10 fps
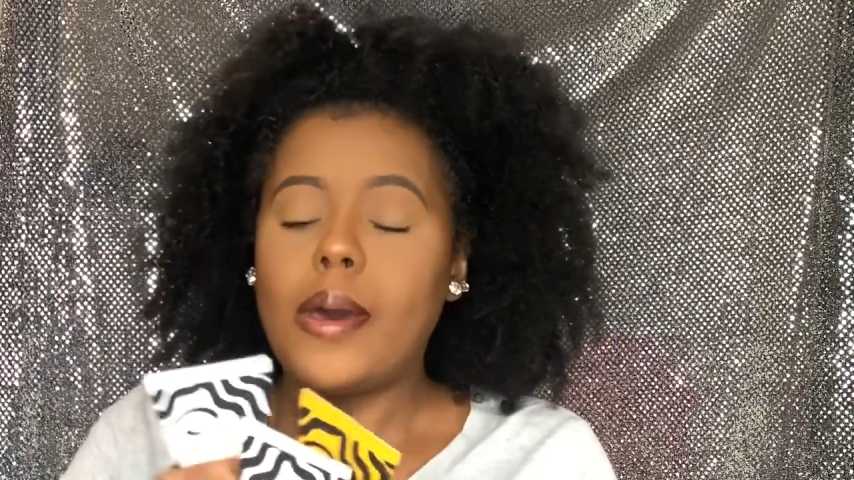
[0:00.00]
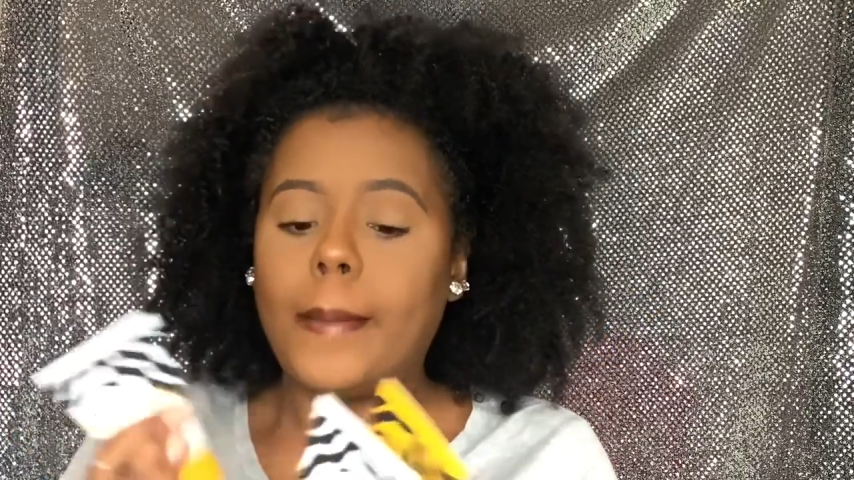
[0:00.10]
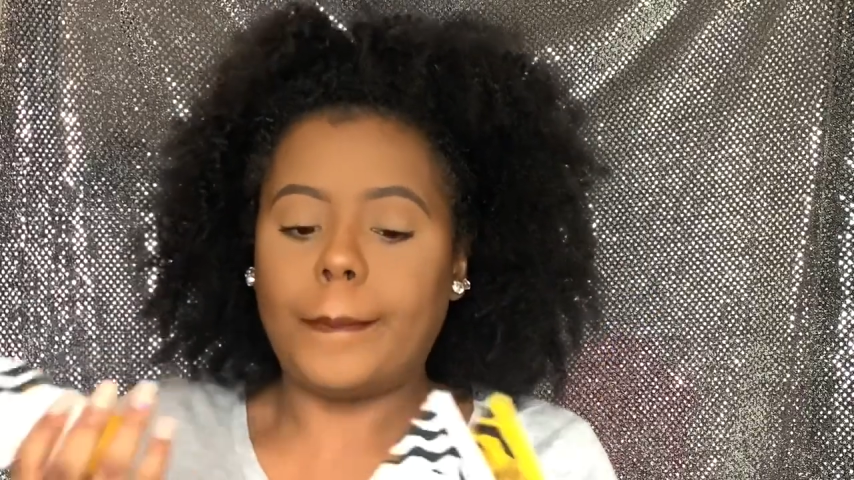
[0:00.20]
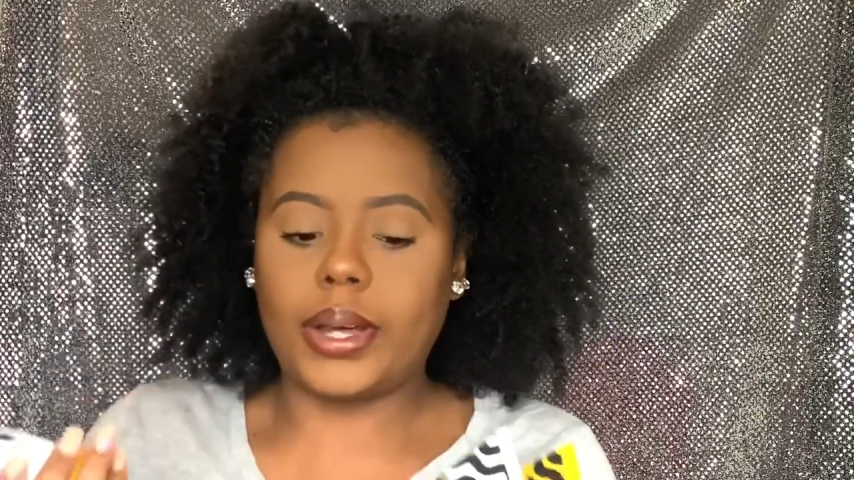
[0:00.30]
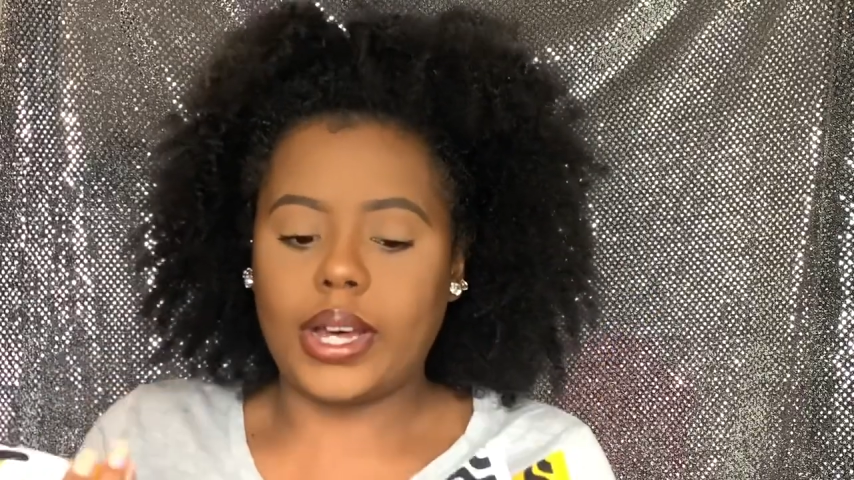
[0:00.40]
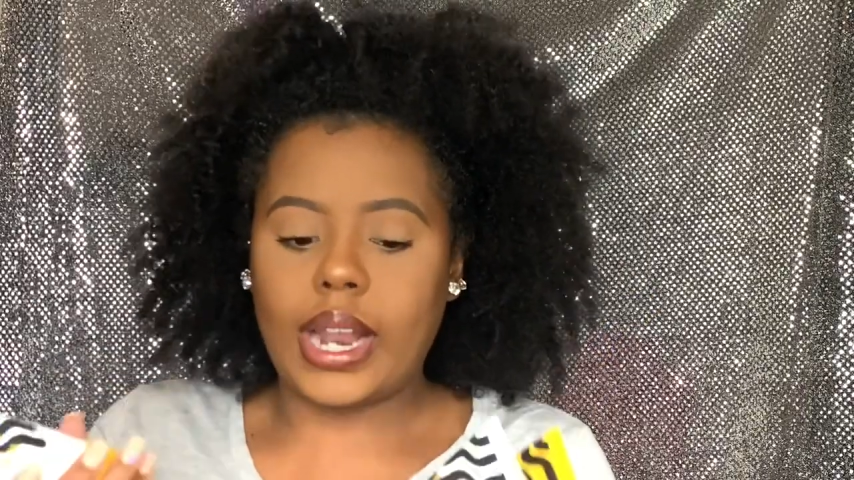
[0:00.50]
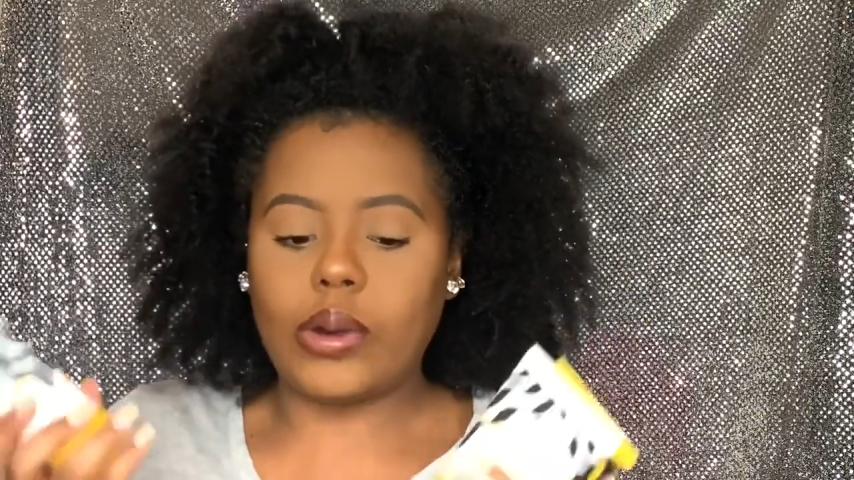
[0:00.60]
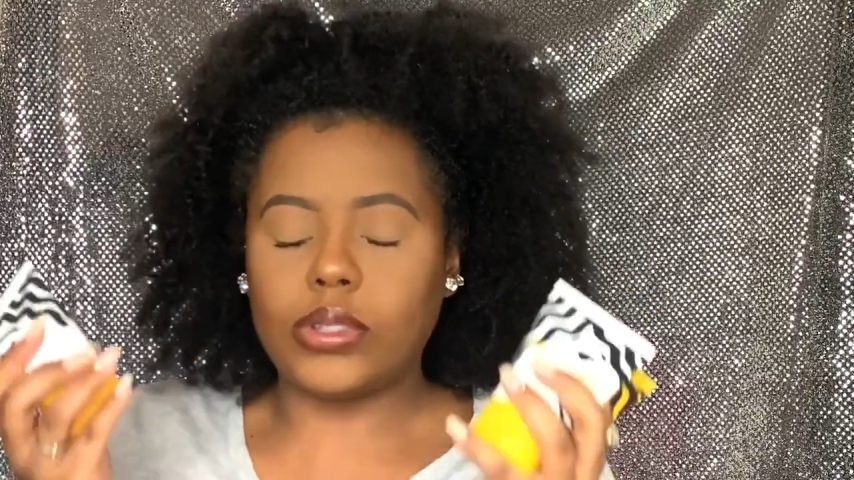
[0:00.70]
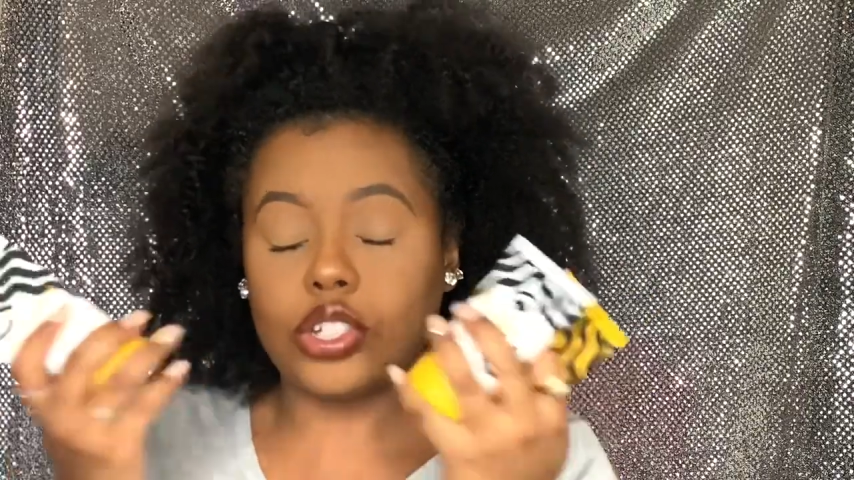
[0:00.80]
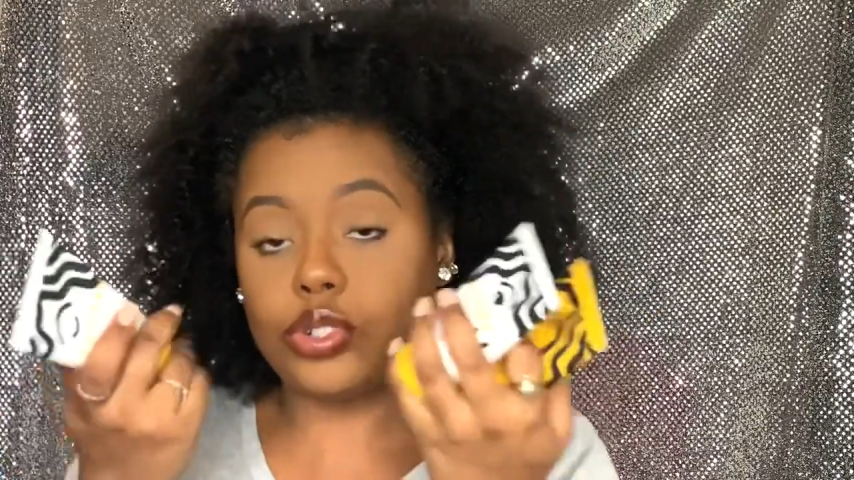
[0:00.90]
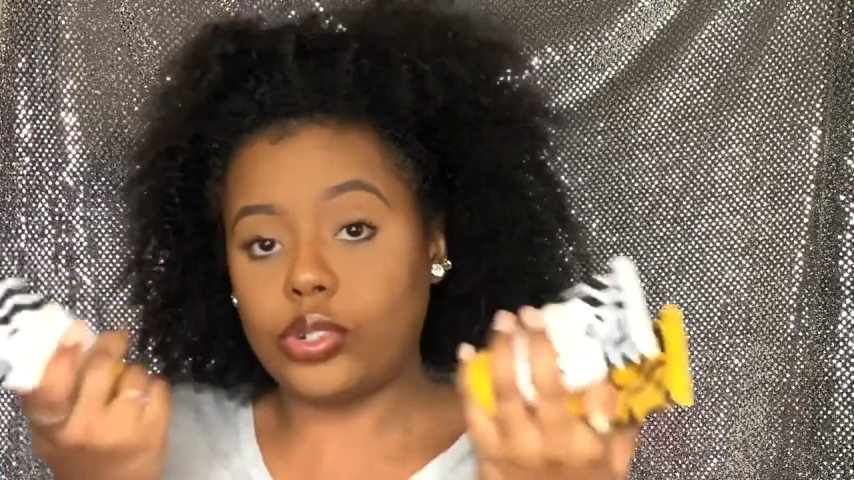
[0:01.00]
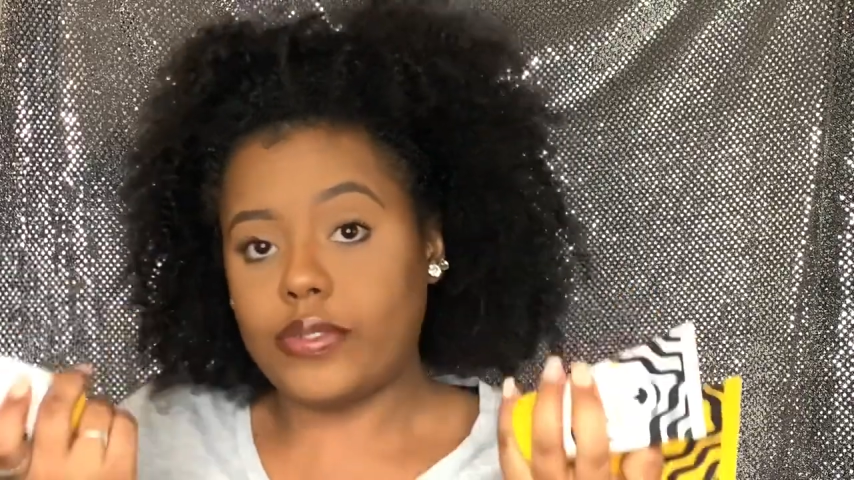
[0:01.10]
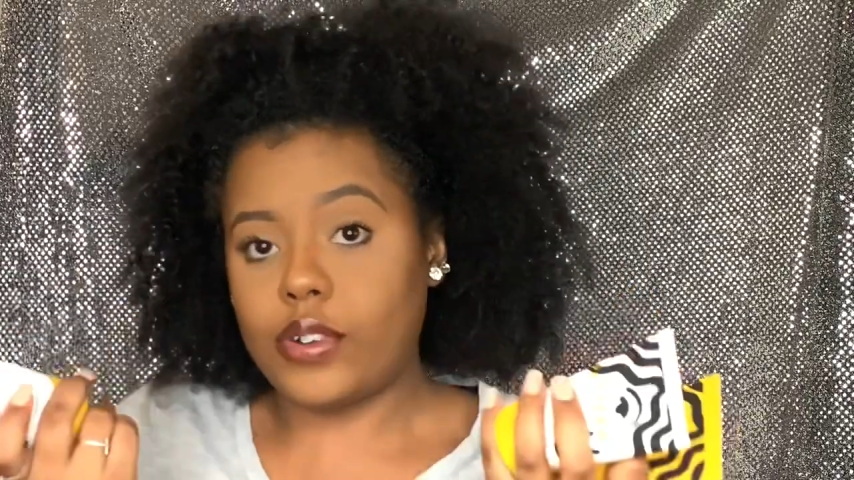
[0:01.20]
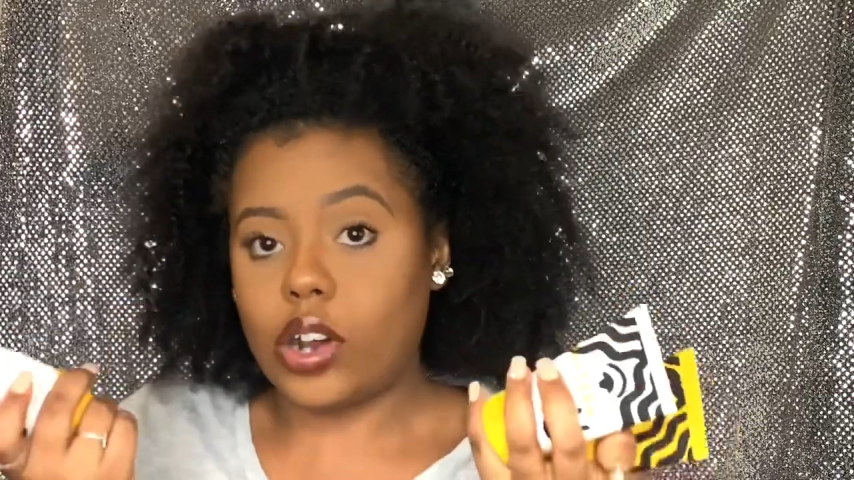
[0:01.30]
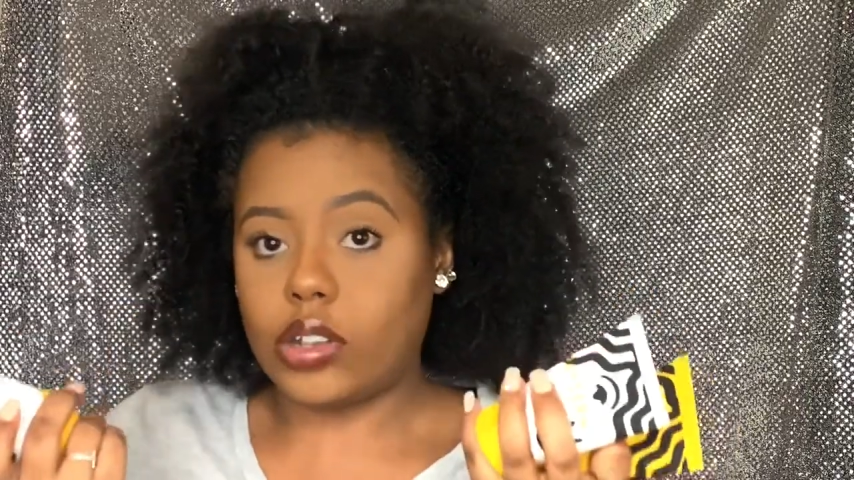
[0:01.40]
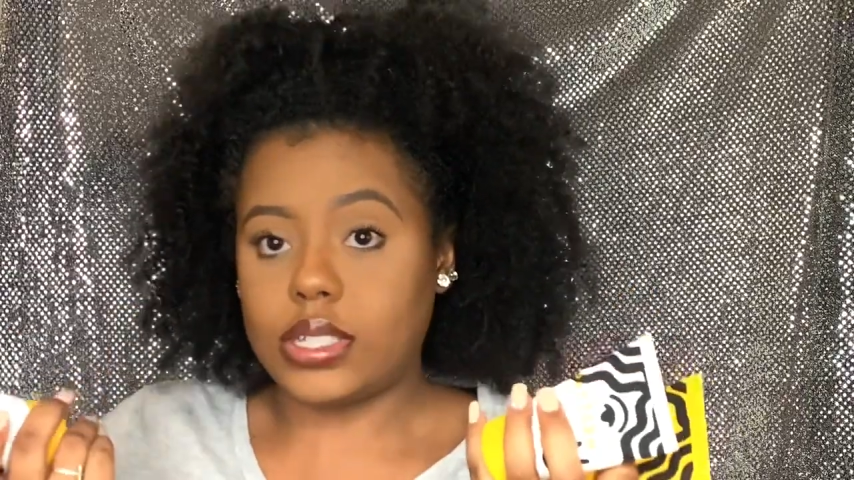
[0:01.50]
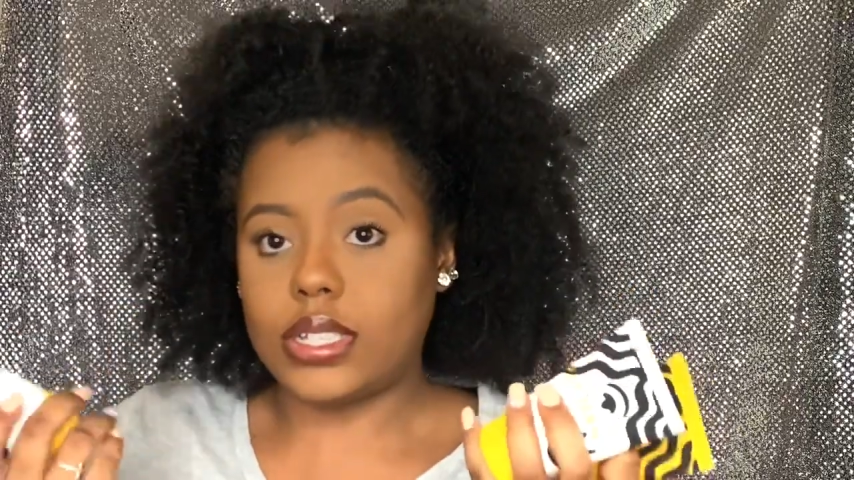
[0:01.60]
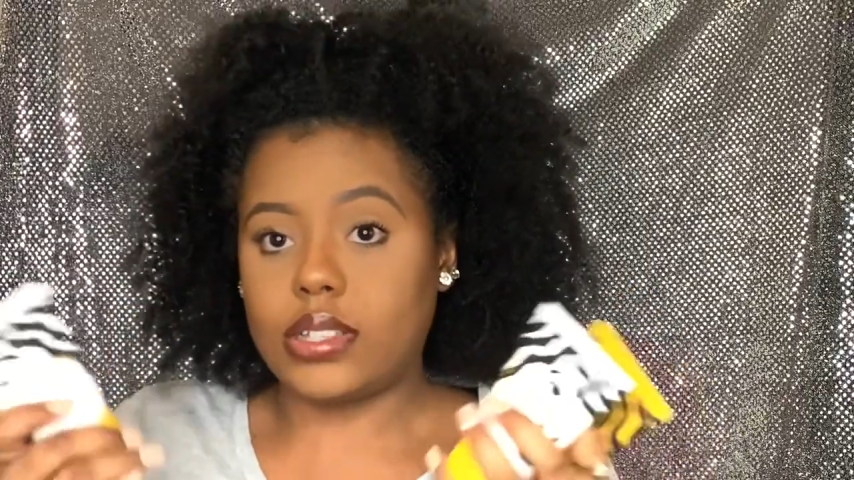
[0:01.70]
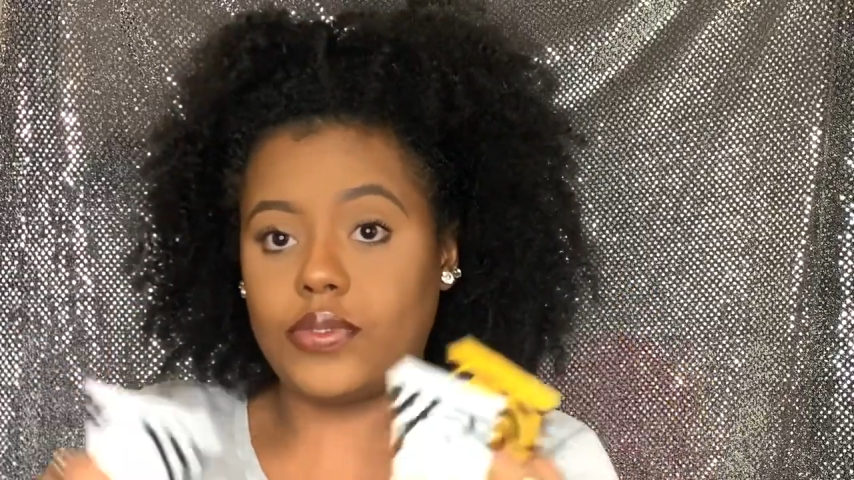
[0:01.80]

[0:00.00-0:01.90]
But I went to 2 different Ultas